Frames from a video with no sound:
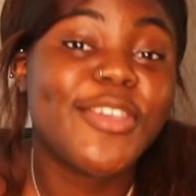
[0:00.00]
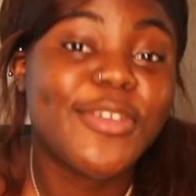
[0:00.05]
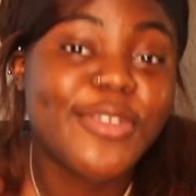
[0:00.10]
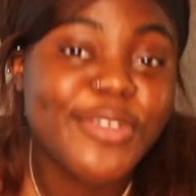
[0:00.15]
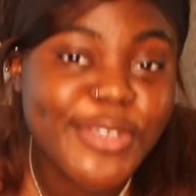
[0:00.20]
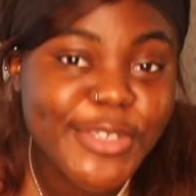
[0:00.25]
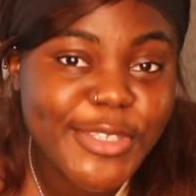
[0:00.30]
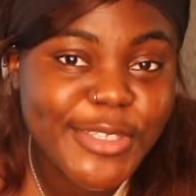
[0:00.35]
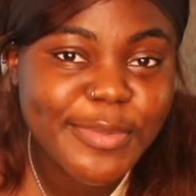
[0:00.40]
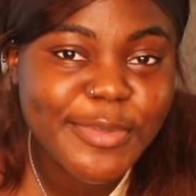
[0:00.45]
you
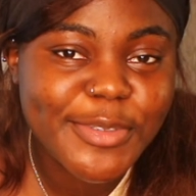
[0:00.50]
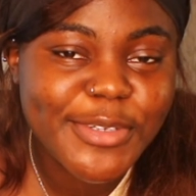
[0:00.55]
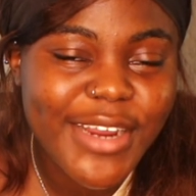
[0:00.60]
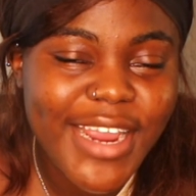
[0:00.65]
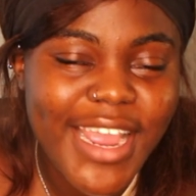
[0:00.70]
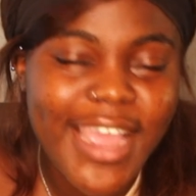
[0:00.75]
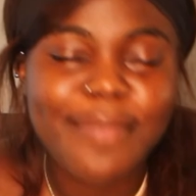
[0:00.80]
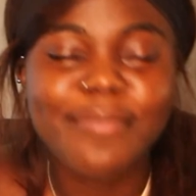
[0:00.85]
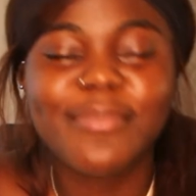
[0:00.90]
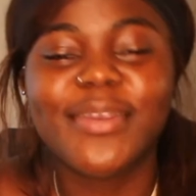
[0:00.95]
do
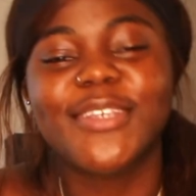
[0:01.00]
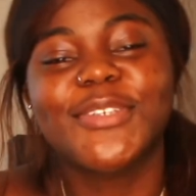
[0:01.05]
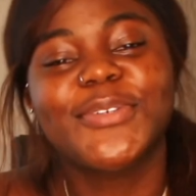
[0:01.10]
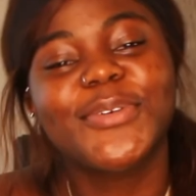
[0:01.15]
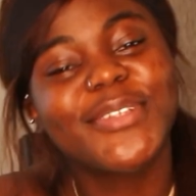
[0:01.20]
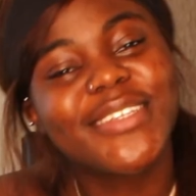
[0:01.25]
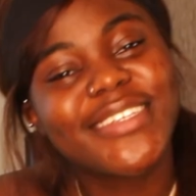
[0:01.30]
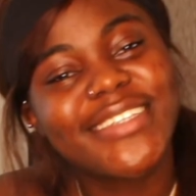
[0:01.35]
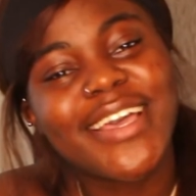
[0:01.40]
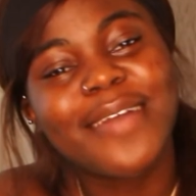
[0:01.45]
subscribe, be
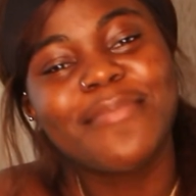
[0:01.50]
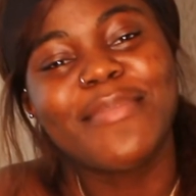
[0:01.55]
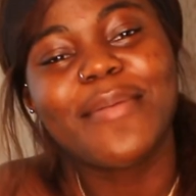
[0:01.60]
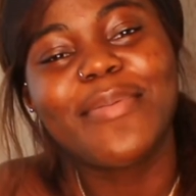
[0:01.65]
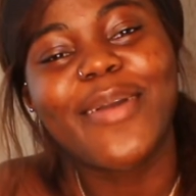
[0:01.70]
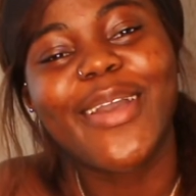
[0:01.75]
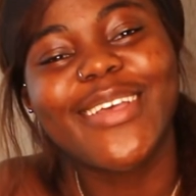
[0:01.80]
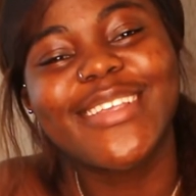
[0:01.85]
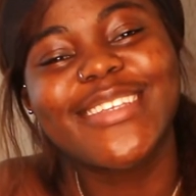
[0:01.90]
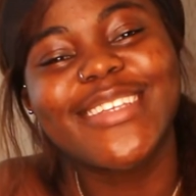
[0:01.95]
sure to turn my
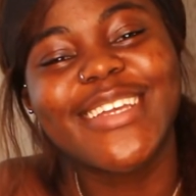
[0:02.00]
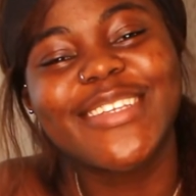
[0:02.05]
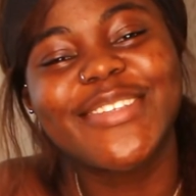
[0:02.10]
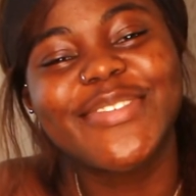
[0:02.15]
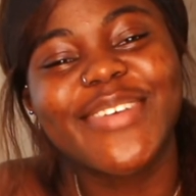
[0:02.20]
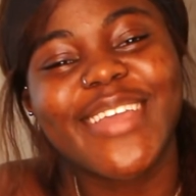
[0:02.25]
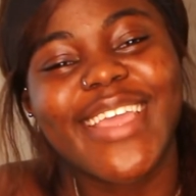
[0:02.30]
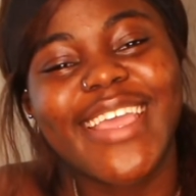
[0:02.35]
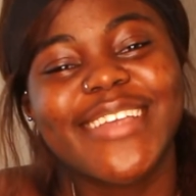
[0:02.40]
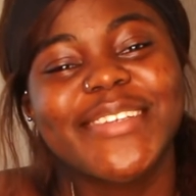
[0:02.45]
post
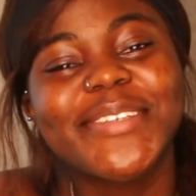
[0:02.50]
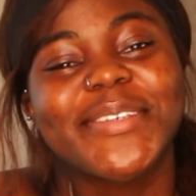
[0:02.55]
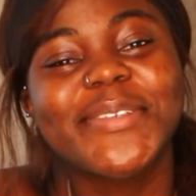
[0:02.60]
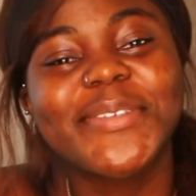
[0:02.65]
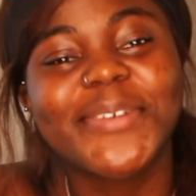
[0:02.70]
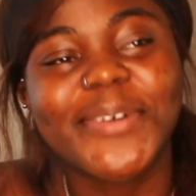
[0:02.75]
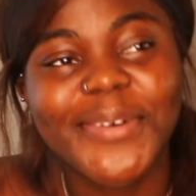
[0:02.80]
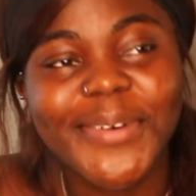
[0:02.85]
notifications